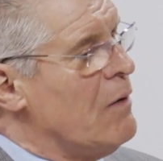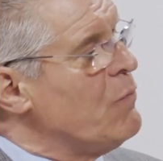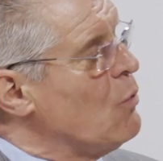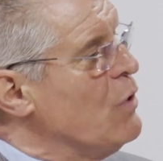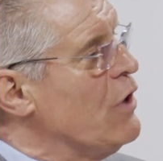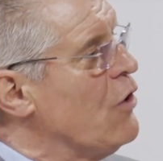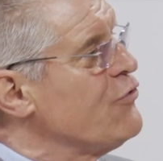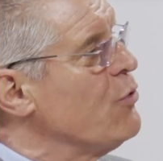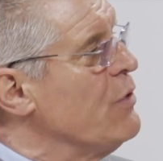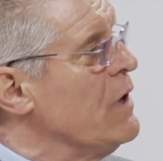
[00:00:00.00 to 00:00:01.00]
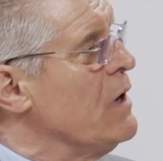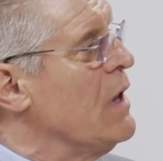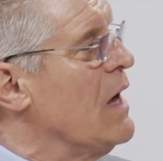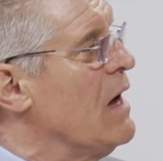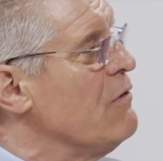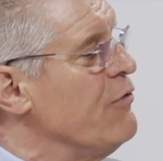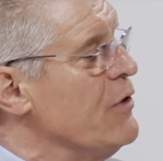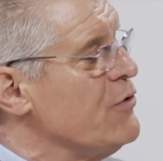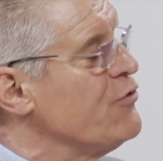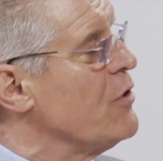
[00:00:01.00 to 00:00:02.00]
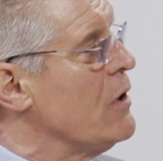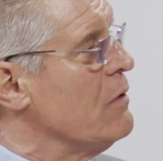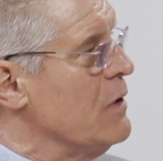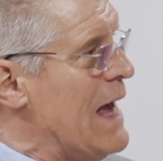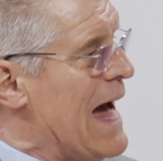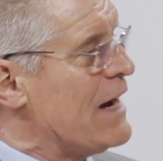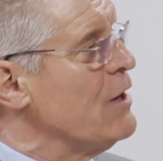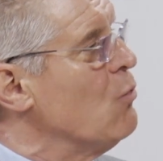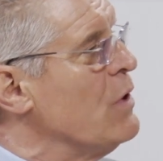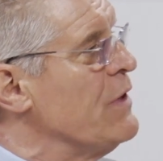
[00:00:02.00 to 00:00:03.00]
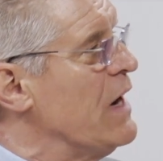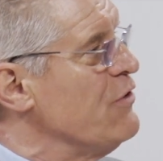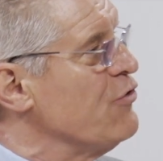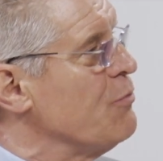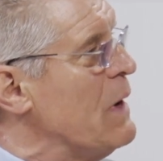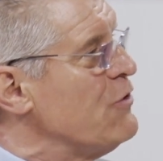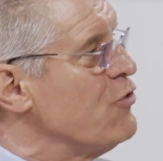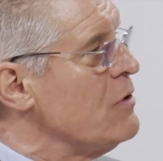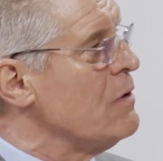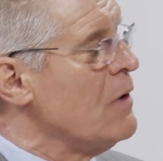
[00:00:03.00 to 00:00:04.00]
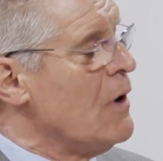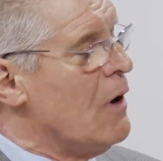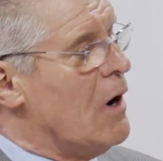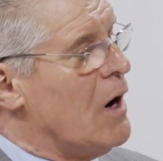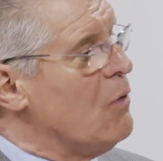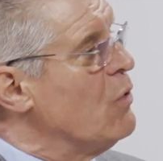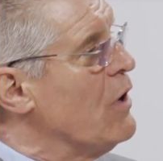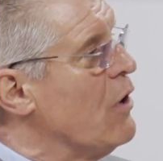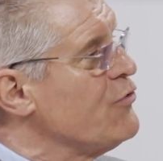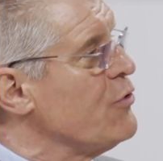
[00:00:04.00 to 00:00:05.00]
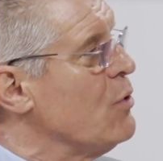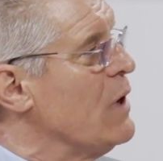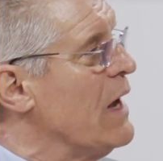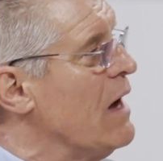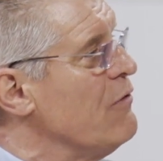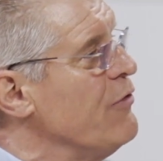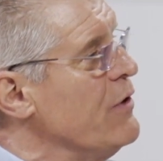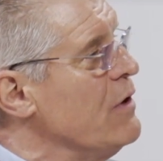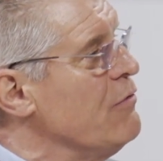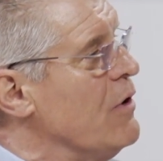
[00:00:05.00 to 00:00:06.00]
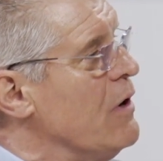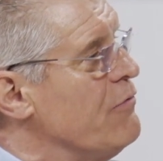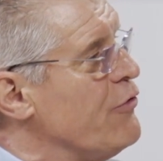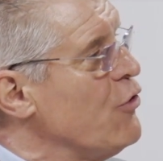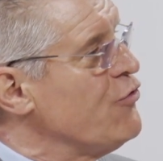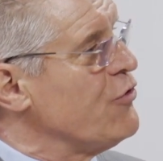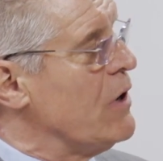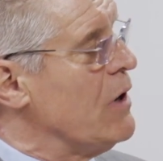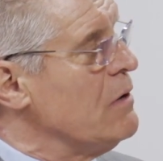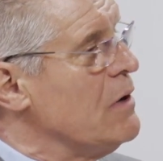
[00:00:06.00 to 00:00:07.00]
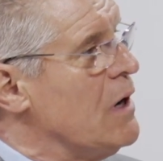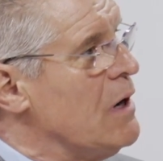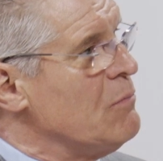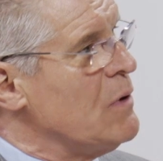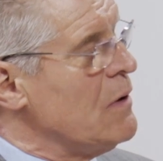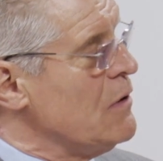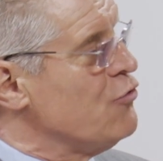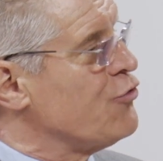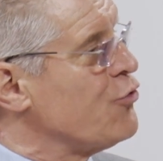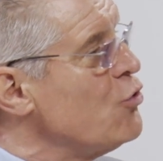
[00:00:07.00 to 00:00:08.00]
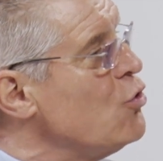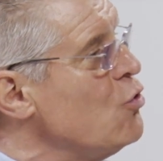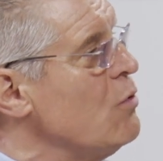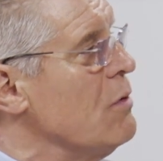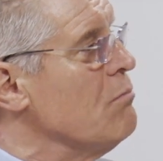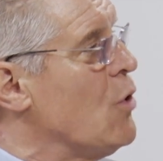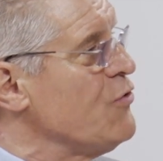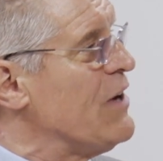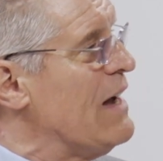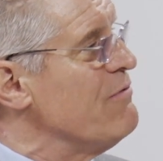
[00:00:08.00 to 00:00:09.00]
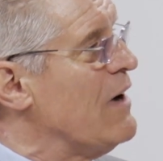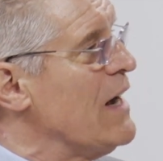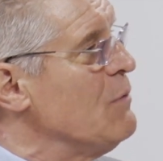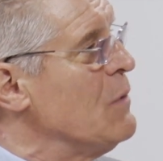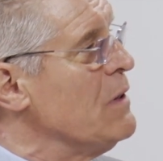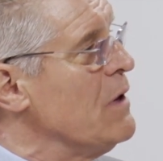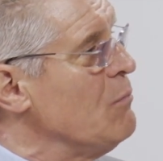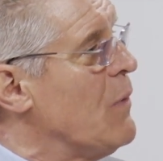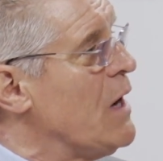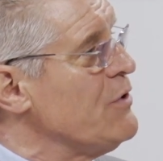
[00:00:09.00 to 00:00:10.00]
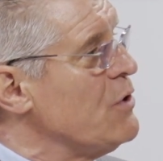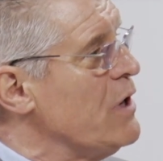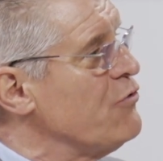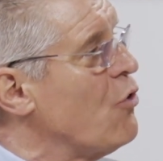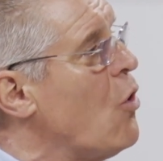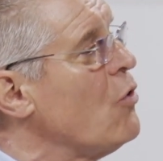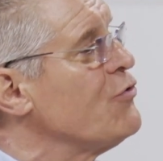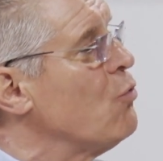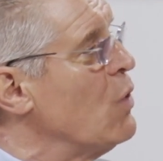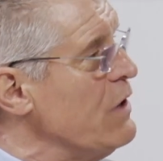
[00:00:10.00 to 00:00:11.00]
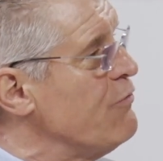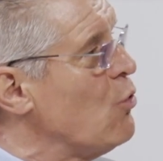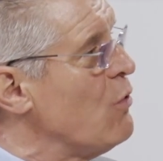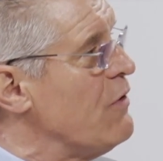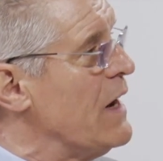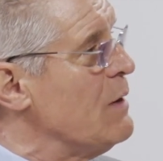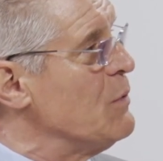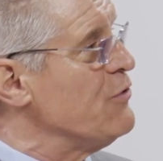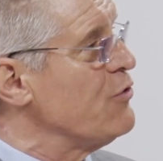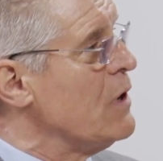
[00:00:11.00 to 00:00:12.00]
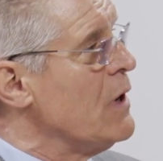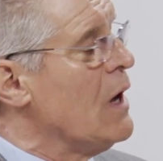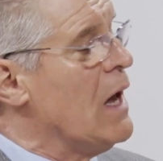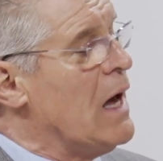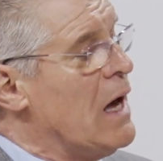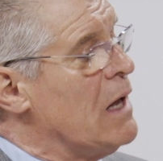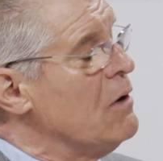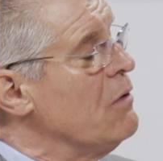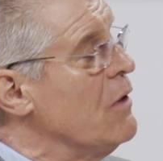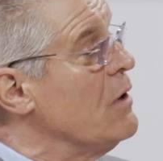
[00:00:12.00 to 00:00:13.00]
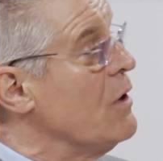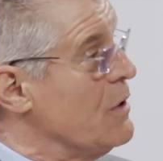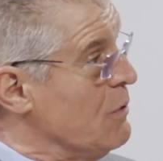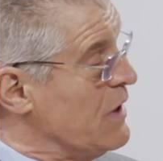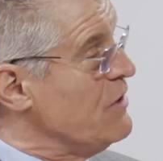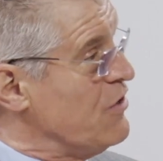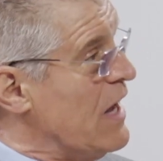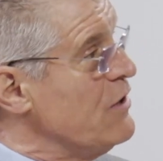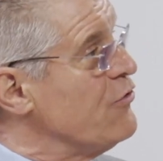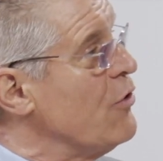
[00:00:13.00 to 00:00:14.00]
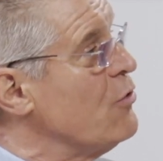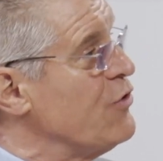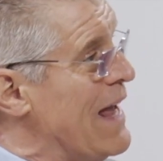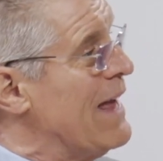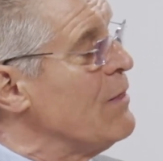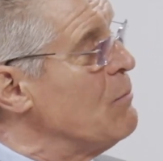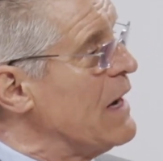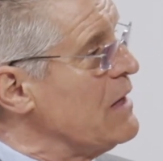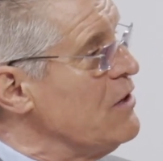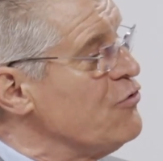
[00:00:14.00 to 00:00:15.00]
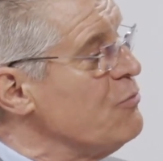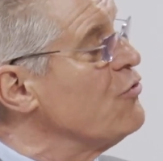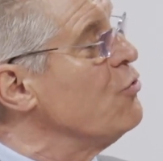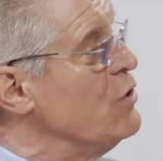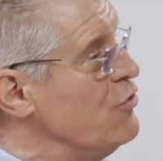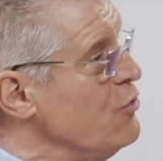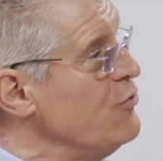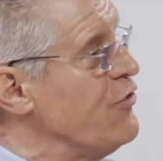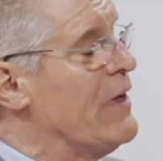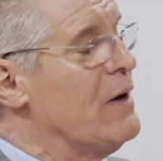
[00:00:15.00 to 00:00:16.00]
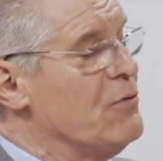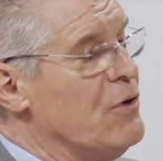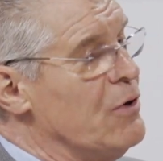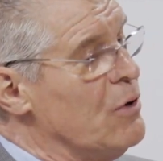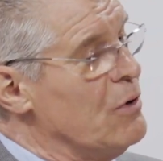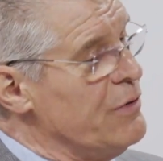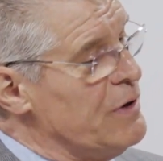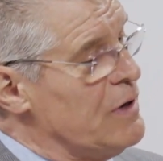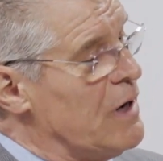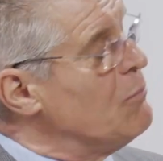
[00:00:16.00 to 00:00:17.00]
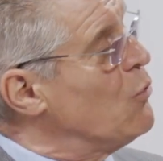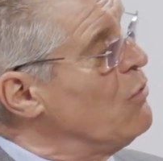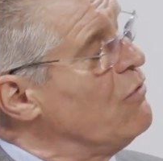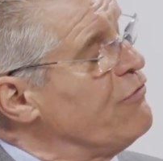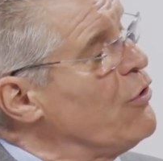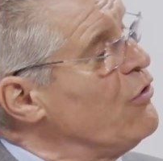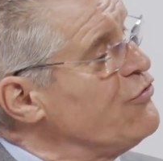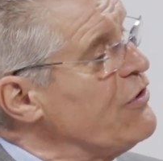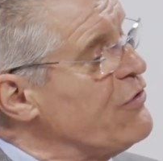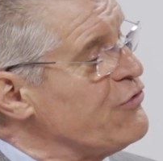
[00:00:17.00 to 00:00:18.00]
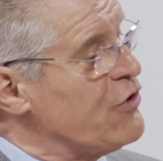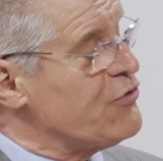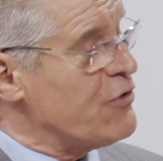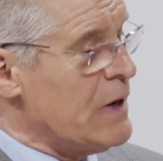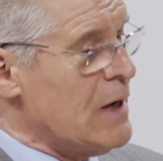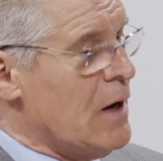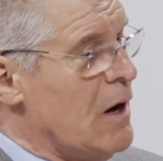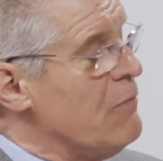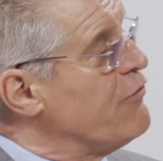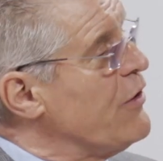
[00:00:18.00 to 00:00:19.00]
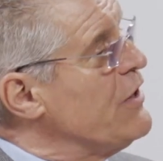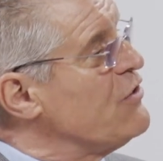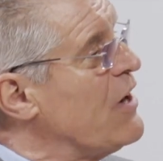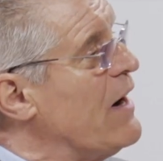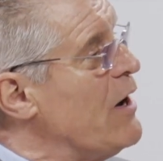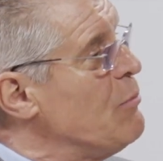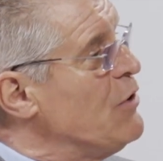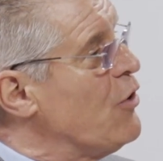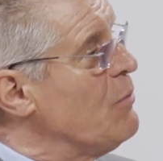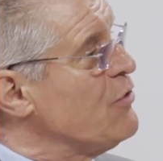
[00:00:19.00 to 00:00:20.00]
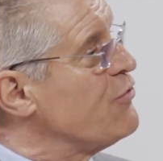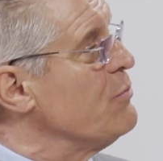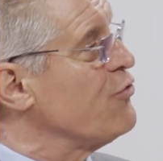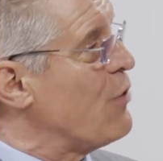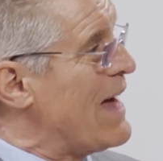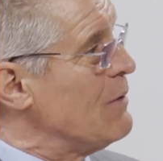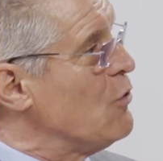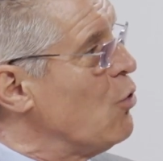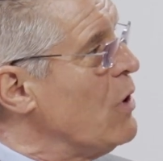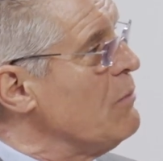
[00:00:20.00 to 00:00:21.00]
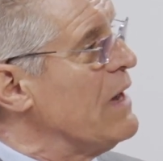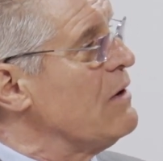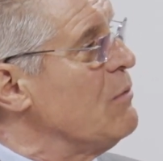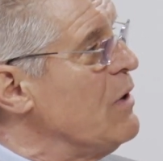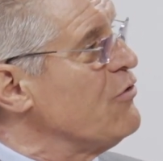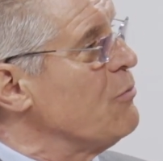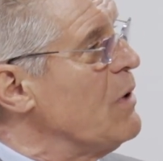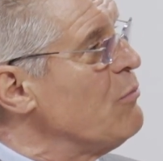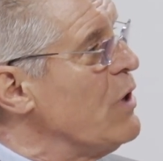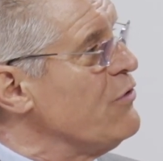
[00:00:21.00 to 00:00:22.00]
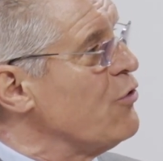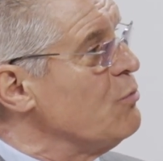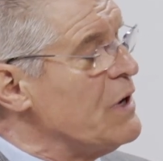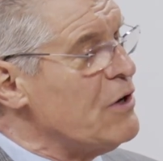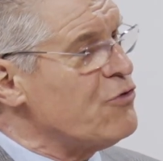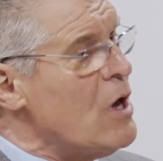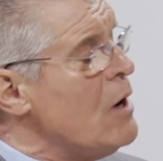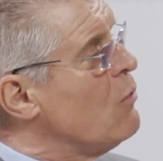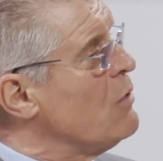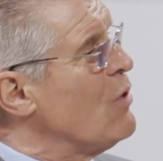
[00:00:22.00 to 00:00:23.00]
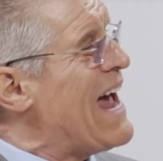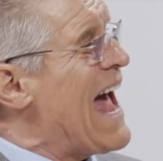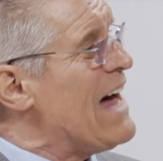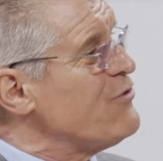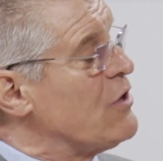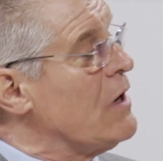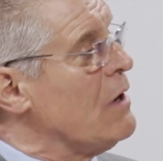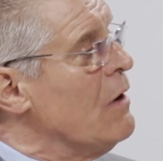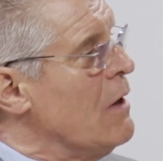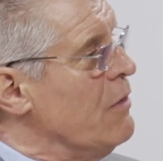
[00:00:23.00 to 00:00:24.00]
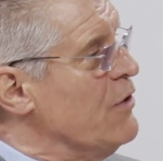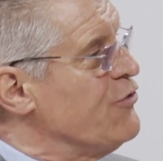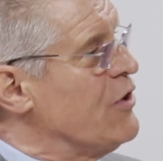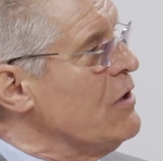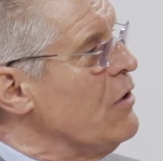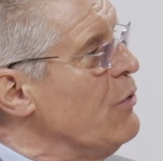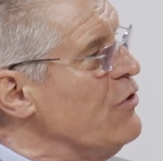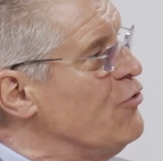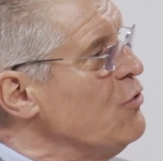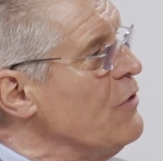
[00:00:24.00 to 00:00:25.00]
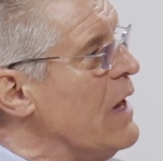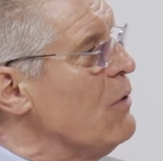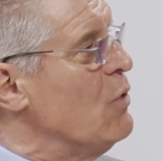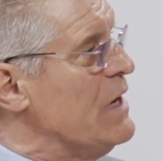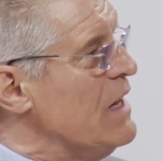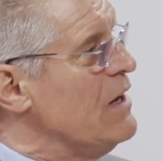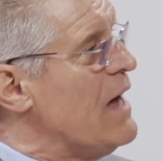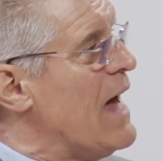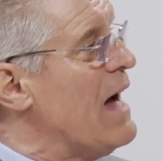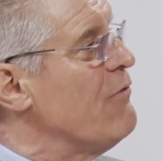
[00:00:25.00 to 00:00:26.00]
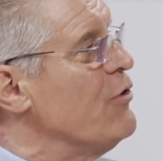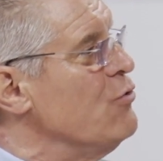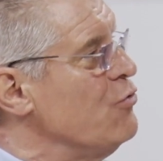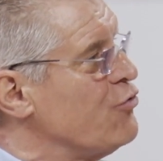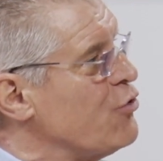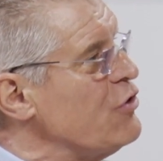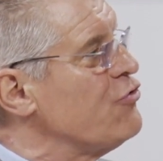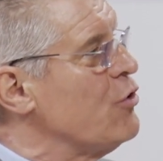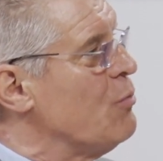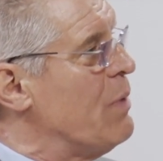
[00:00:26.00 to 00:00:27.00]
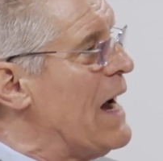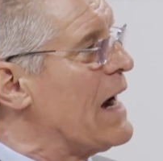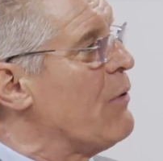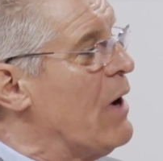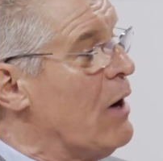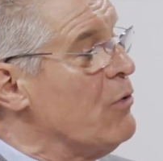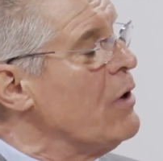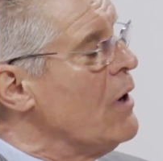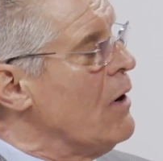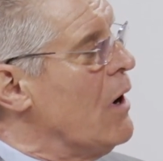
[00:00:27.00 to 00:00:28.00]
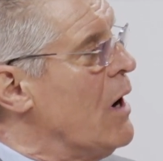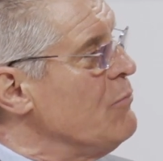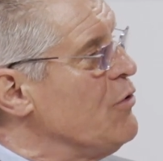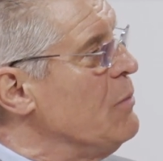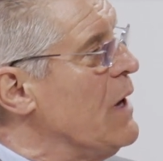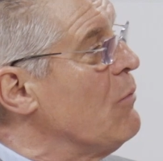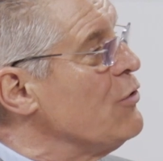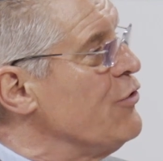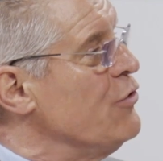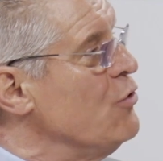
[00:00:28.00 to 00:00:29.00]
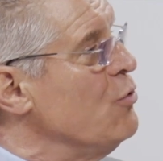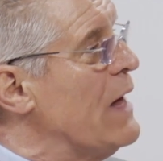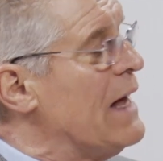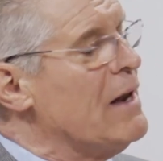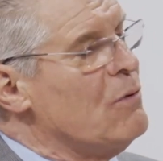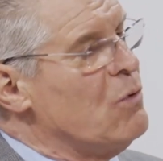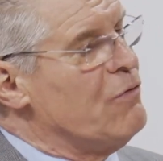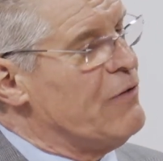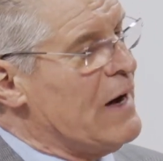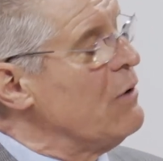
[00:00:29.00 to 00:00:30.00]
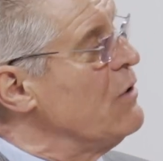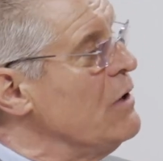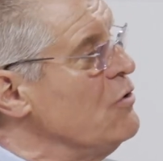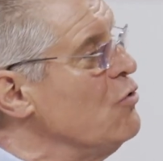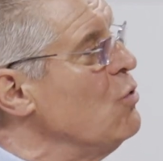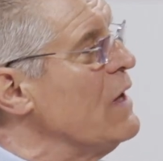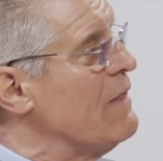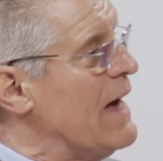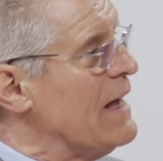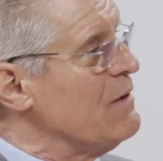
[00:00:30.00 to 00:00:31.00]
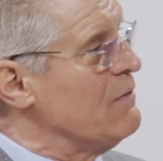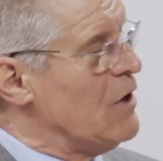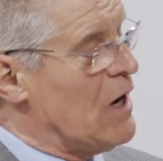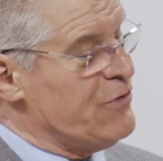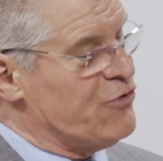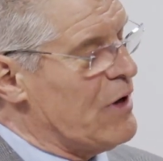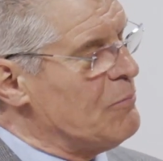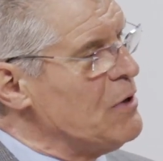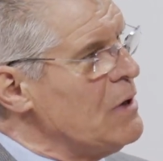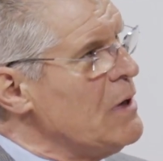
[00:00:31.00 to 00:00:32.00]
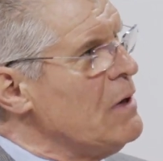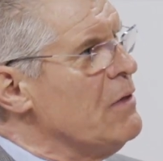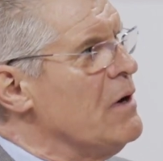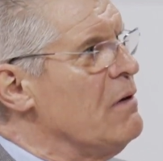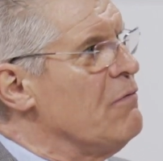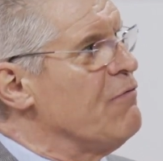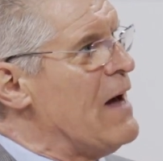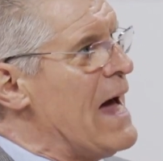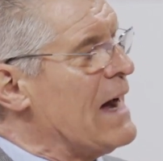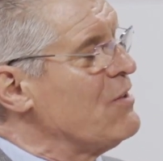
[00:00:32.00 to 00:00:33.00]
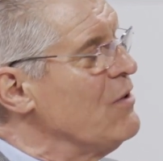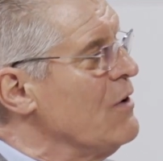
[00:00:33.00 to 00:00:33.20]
We also then have this the acne one that I just mentioned. We also have the first true multivitamin that modulates all 24 vitamins and that contains those and the mechanisms to induce that, the further synthesis for the entire epidermis, from stratum corneum down to basement membrane zone. Because when we're asking the skin to rejuvenate, we need to have the nutritional background to be able to do that. And we found in doing that concept that in fact